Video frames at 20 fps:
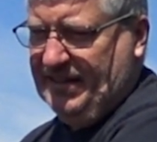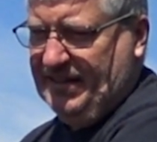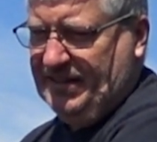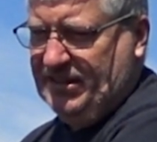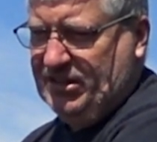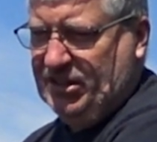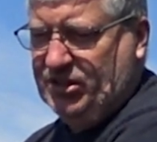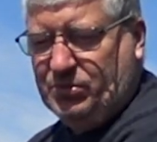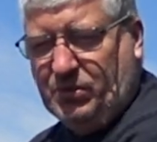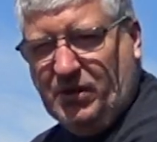
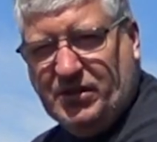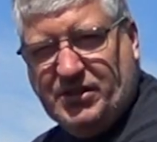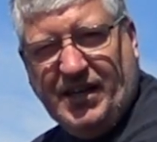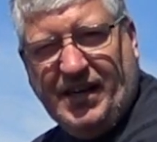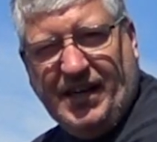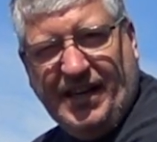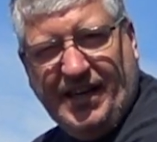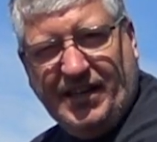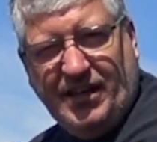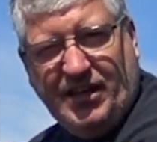Just wanted
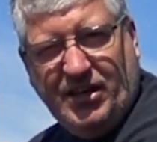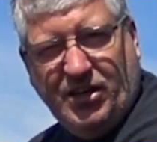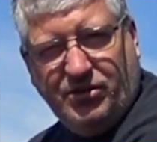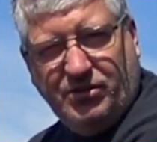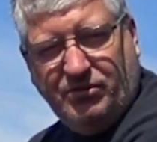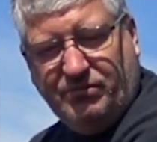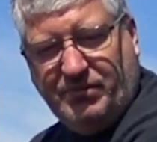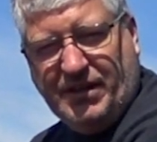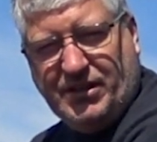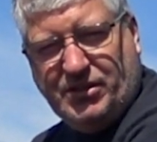to let you know the
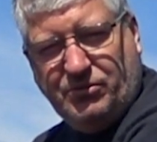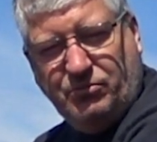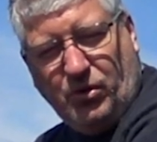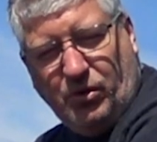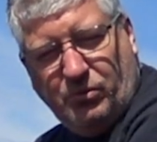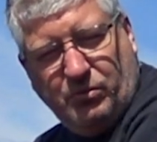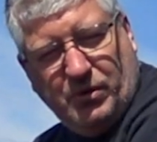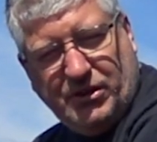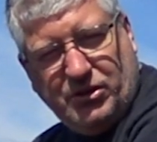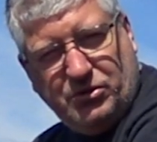reason
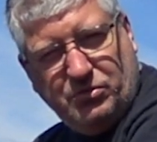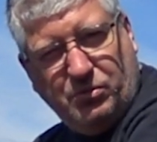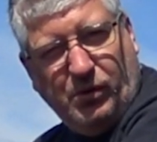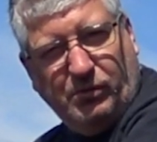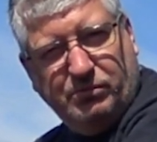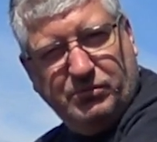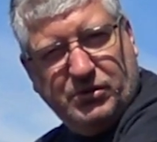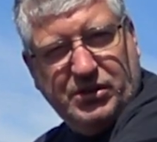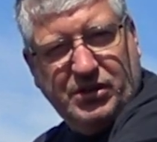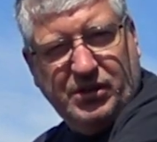why we
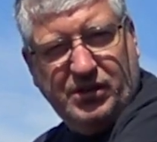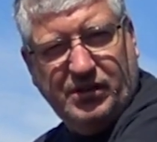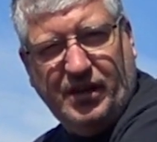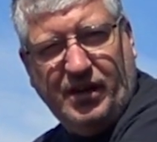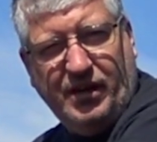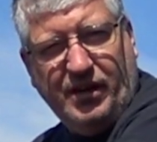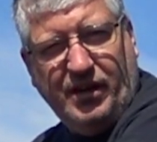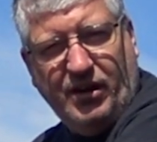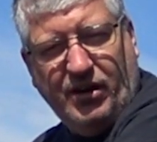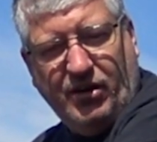swapped
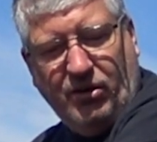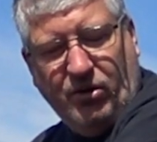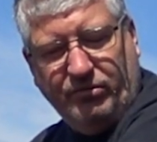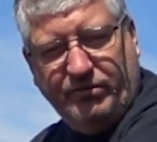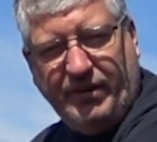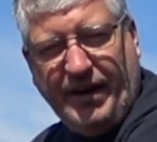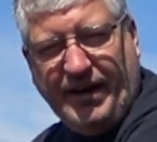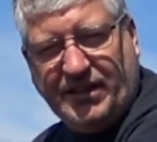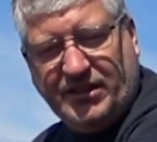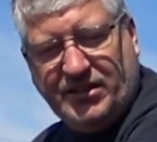our
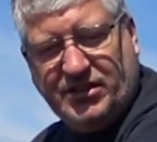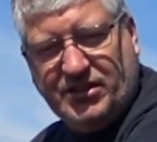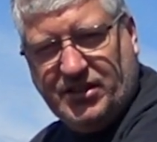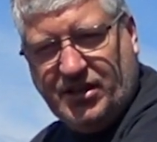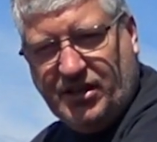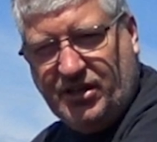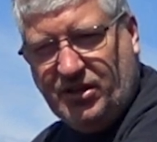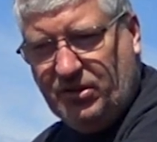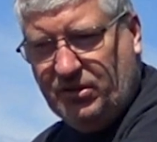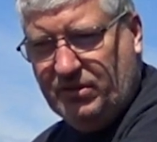rigs
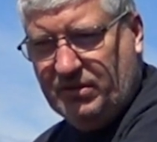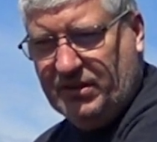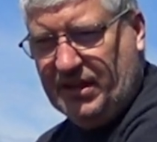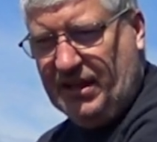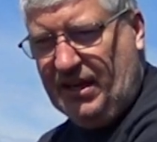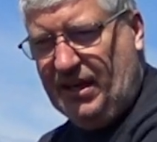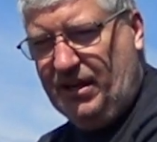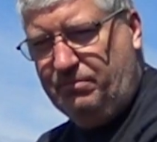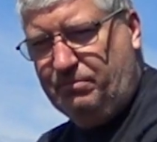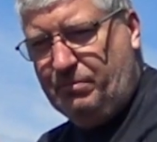to
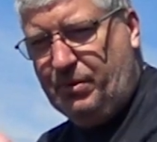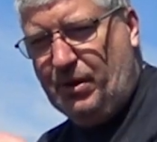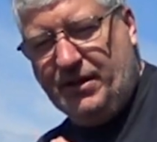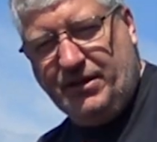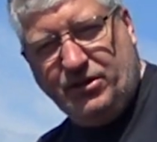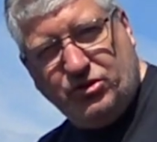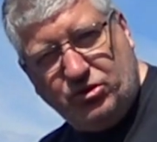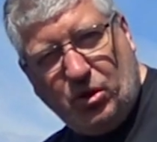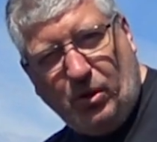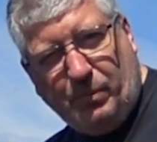the
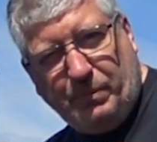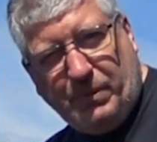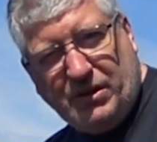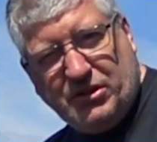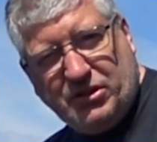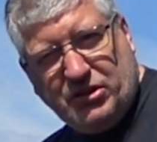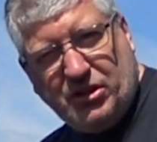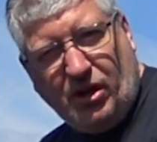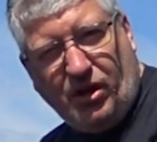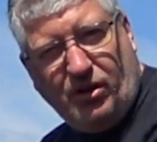poly dropper
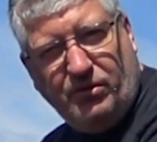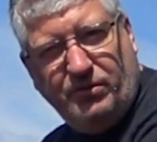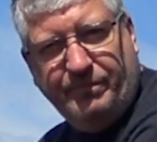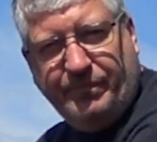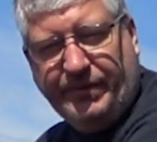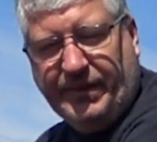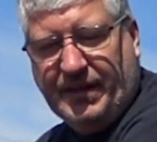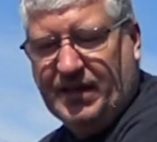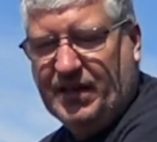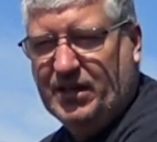style
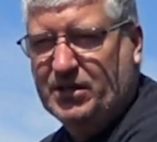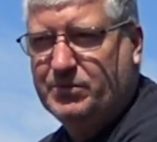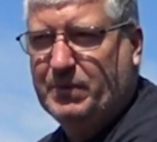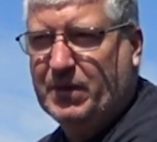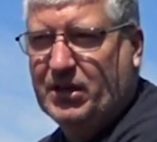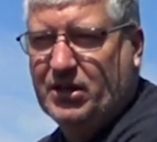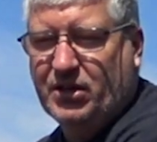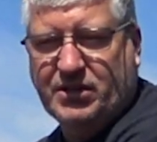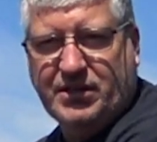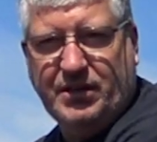is
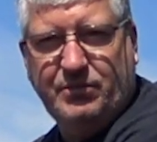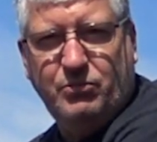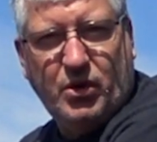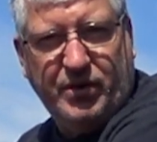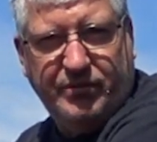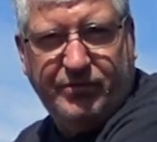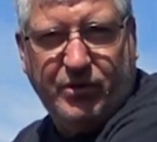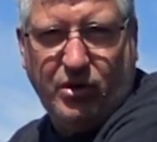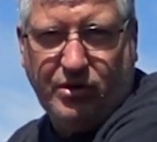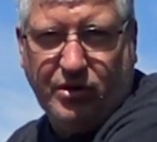because in one
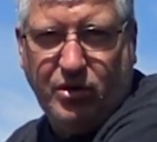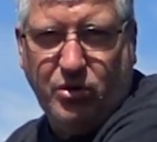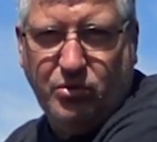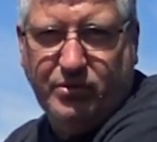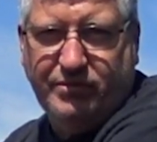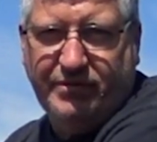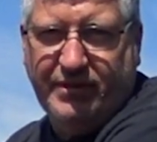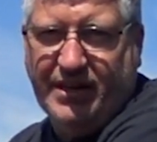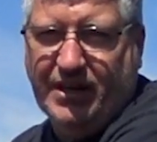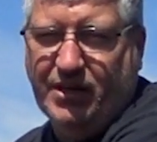of our old
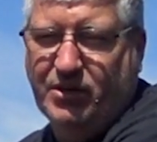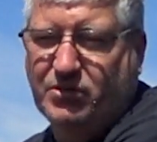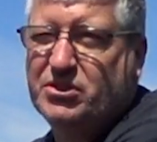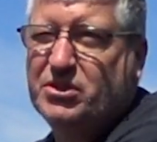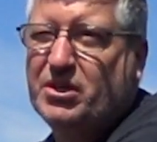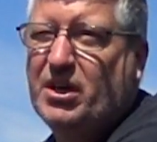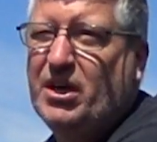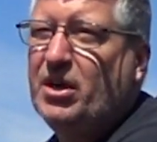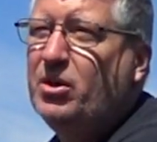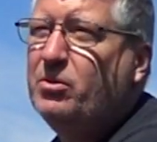videos
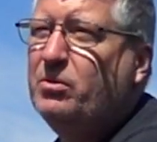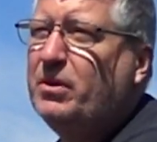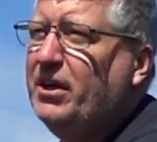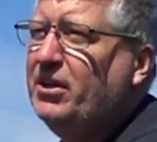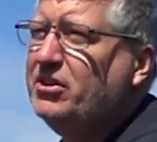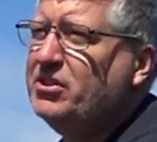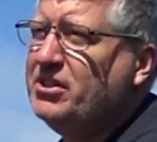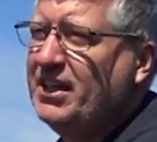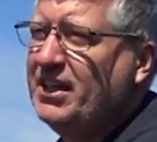we used